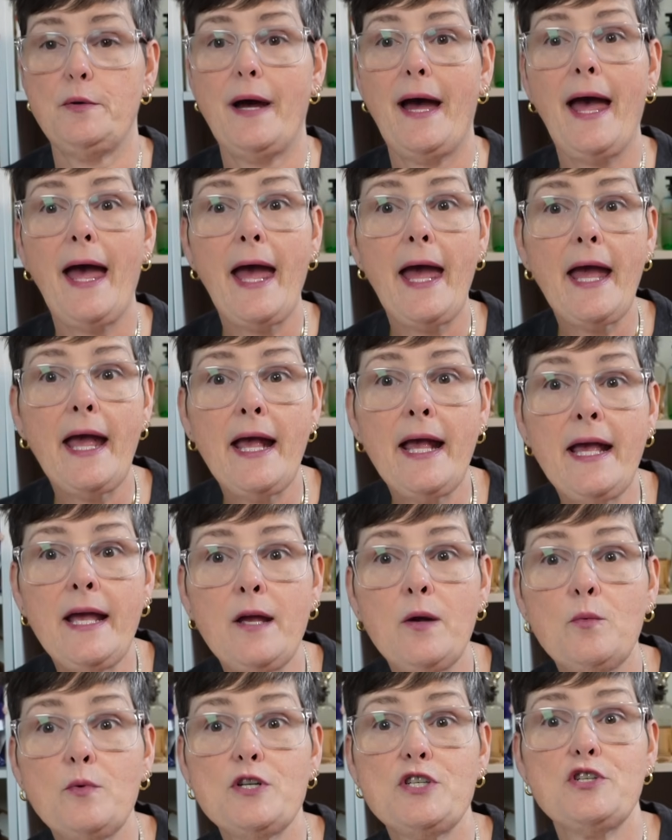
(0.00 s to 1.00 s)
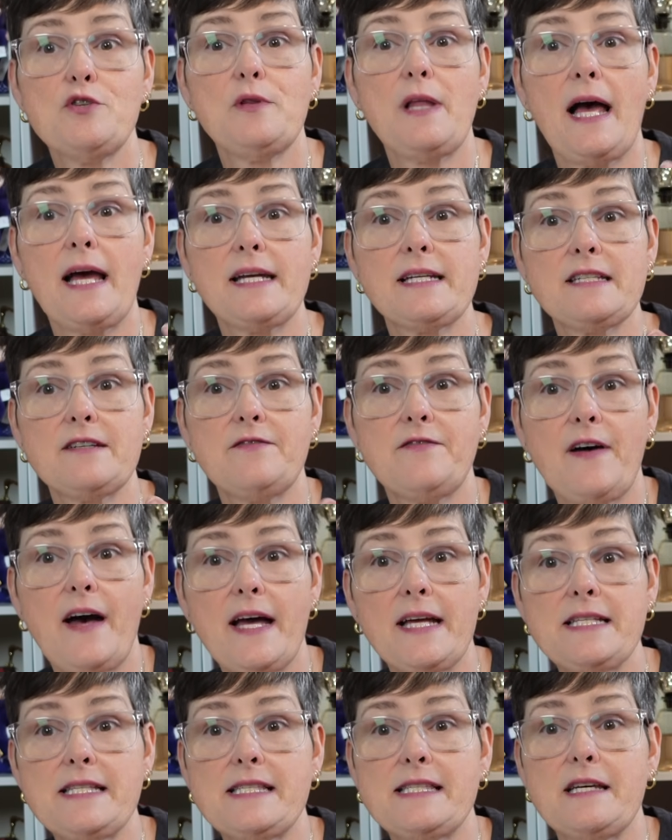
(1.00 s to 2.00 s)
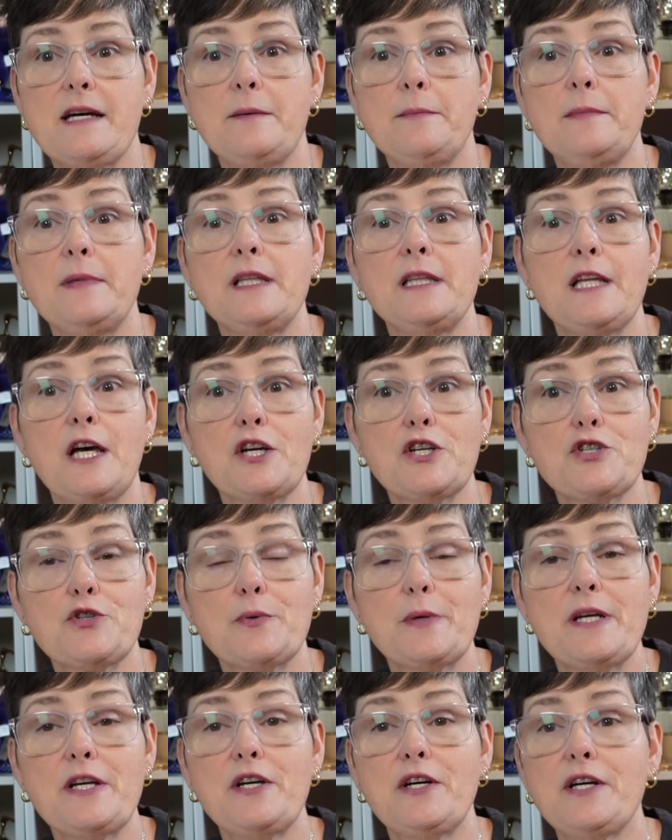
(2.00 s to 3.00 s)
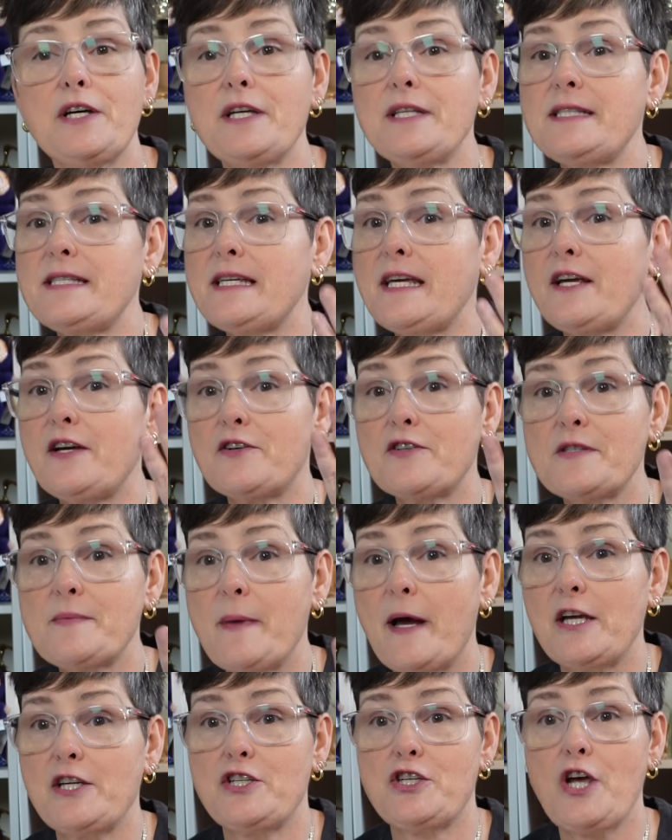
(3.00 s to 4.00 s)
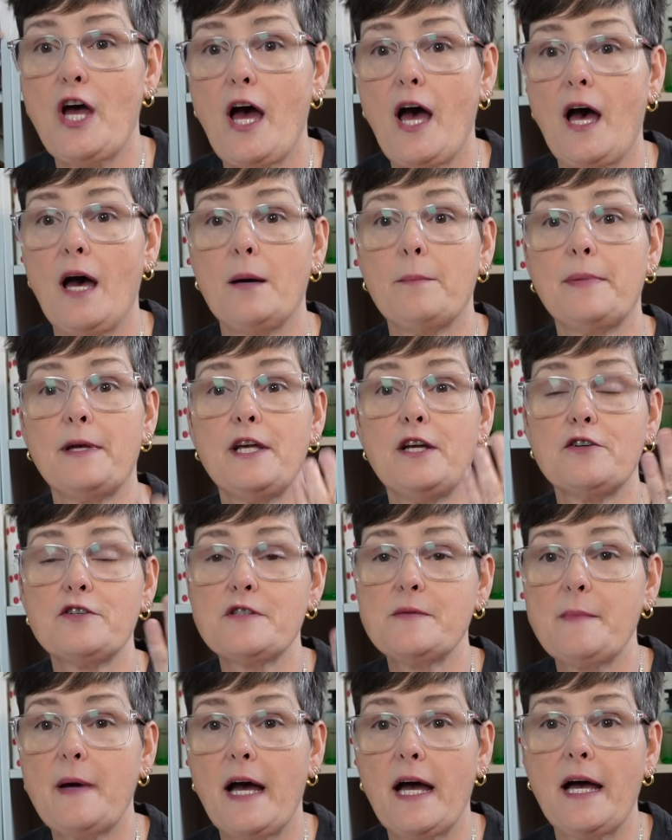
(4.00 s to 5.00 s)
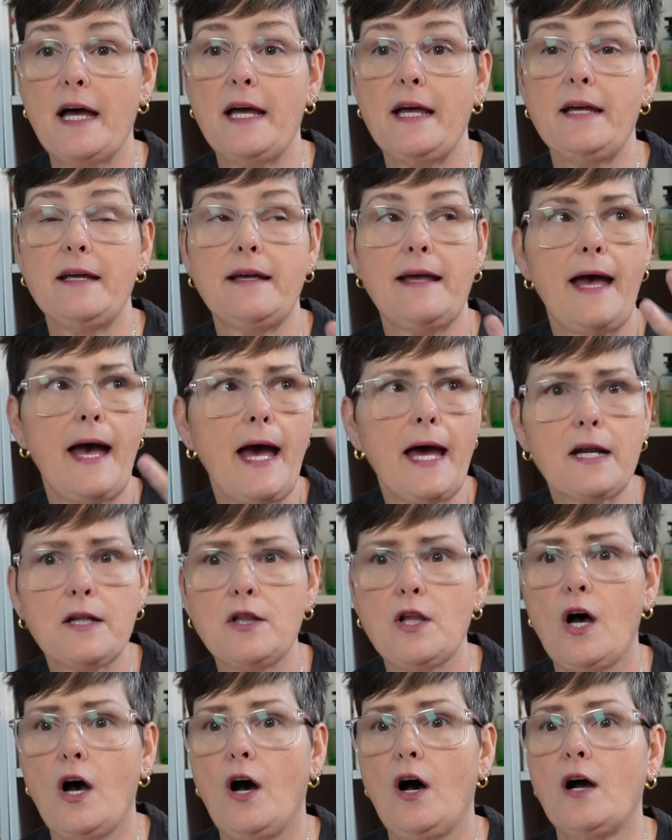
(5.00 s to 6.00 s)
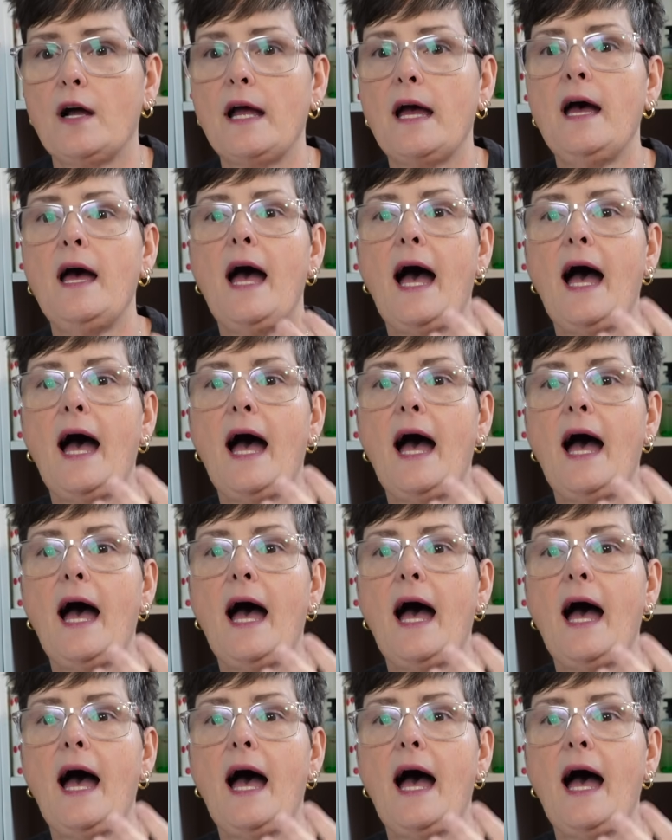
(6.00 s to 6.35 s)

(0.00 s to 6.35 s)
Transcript: Hey, would you like to find some luxury goods? Here's my shop. Here's my catalog.